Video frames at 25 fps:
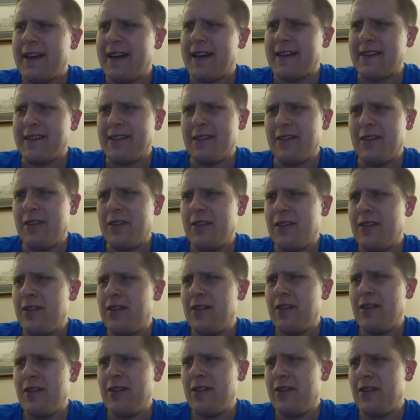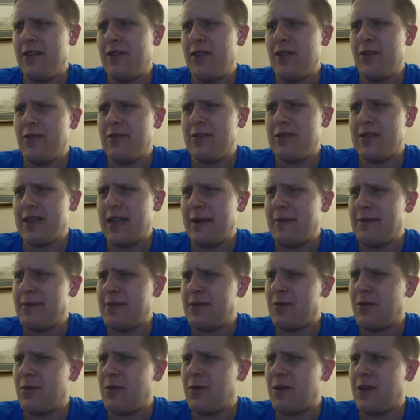So they're those types
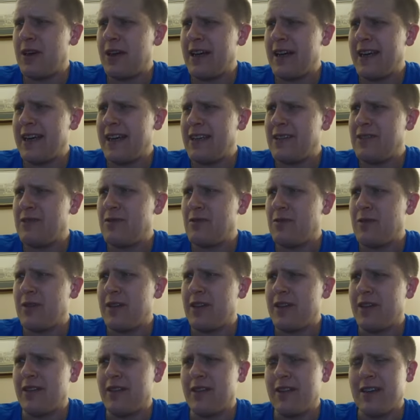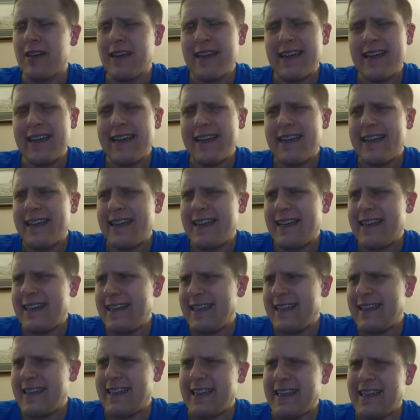of wines where
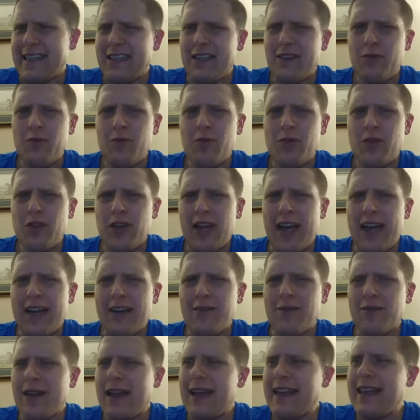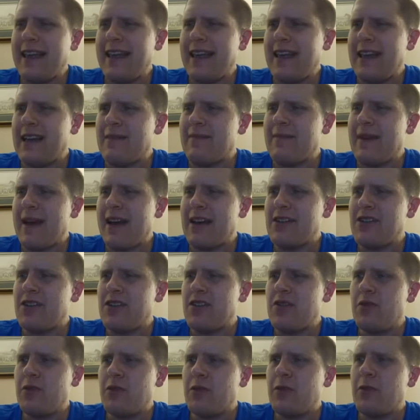I can't imagine
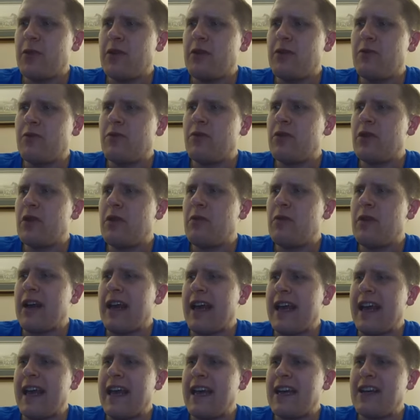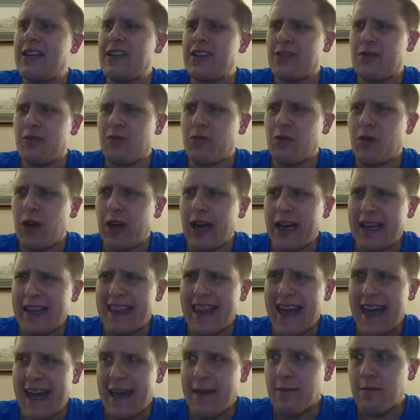you wouldn't really want to age this wine
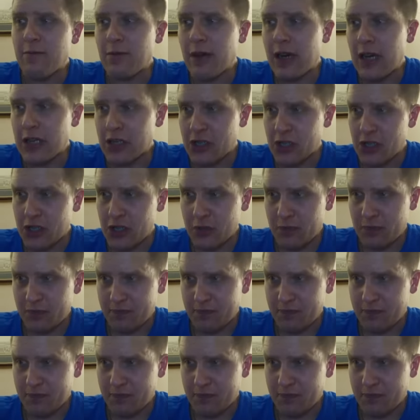that much.